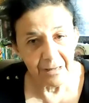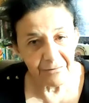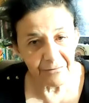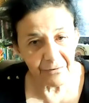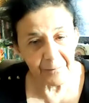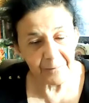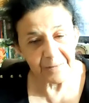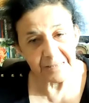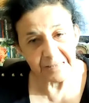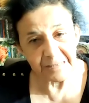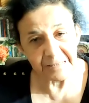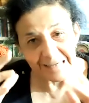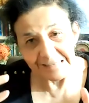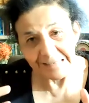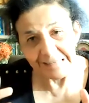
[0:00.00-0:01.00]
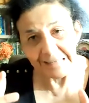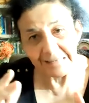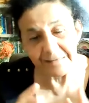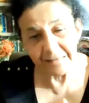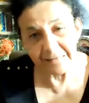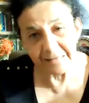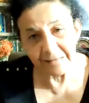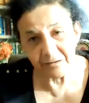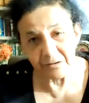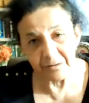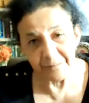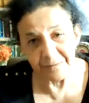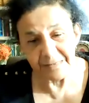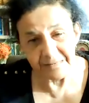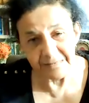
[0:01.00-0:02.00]
from this idea that there's going to
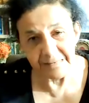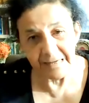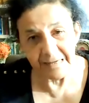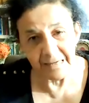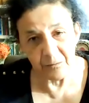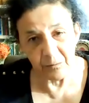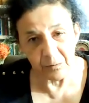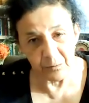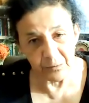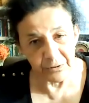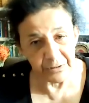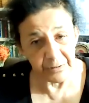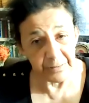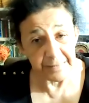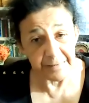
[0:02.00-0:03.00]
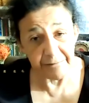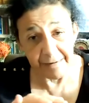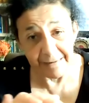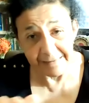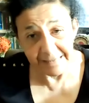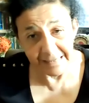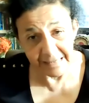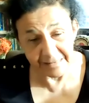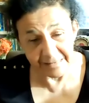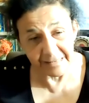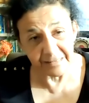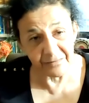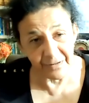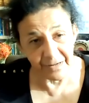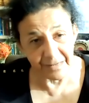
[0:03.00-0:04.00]
be a day when we're going to eradicate
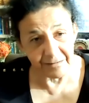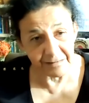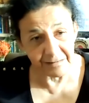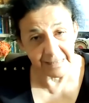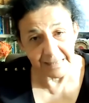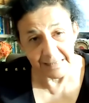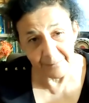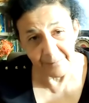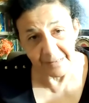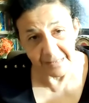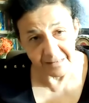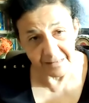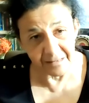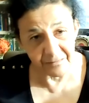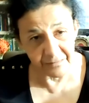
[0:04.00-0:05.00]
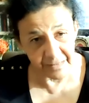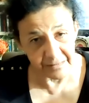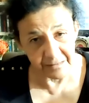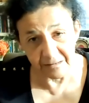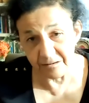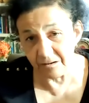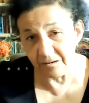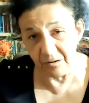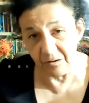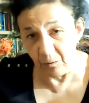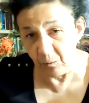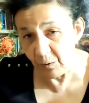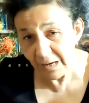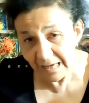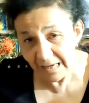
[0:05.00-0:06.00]
this virus, eliminate this virus, it's going to go
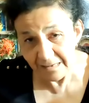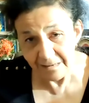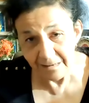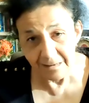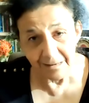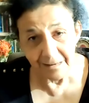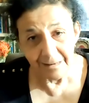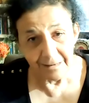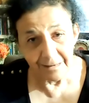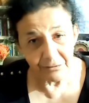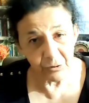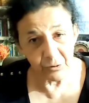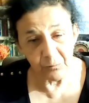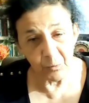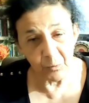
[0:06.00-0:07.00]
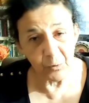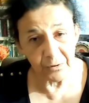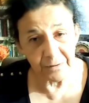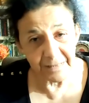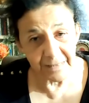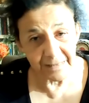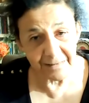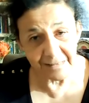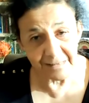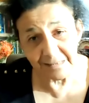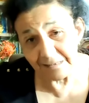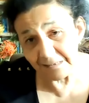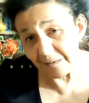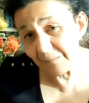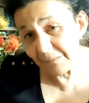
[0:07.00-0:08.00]
away, to more that this
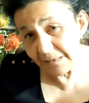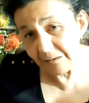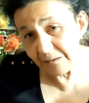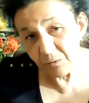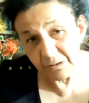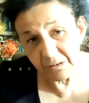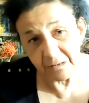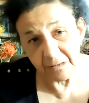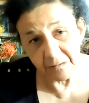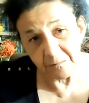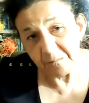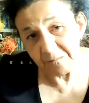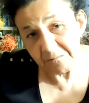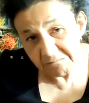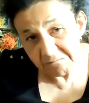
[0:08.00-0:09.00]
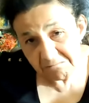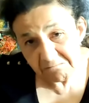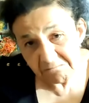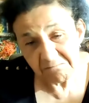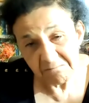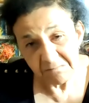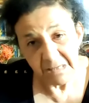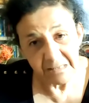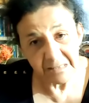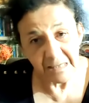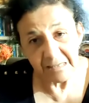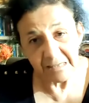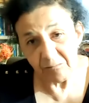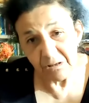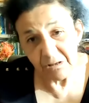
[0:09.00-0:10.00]
is something it's
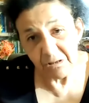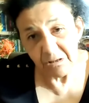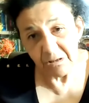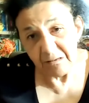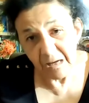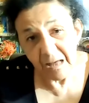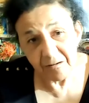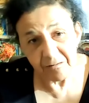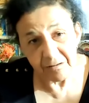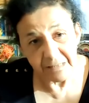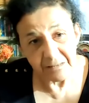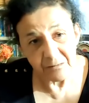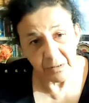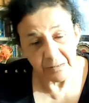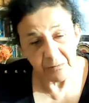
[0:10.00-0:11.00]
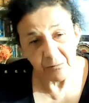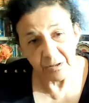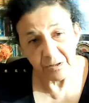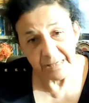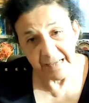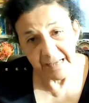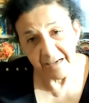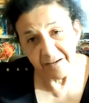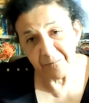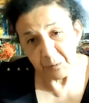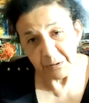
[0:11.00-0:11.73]
like we're going to tolerate, and we're going to have